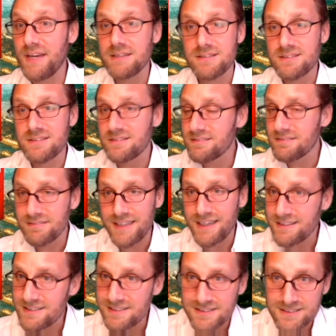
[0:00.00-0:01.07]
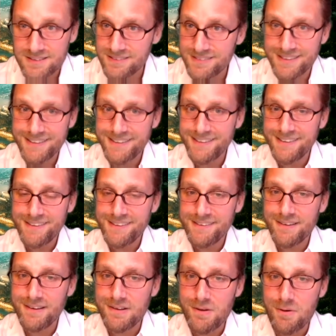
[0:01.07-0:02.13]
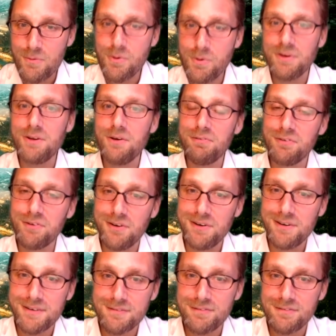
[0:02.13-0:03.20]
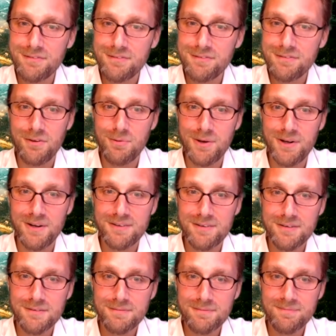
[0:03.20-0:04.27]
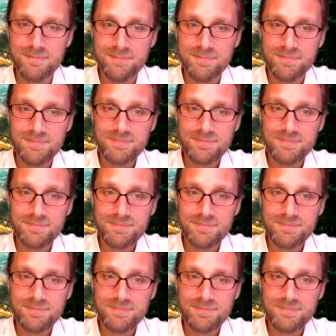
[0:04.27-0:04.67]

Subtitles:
That's amazing, yeah. Wonderful for the world.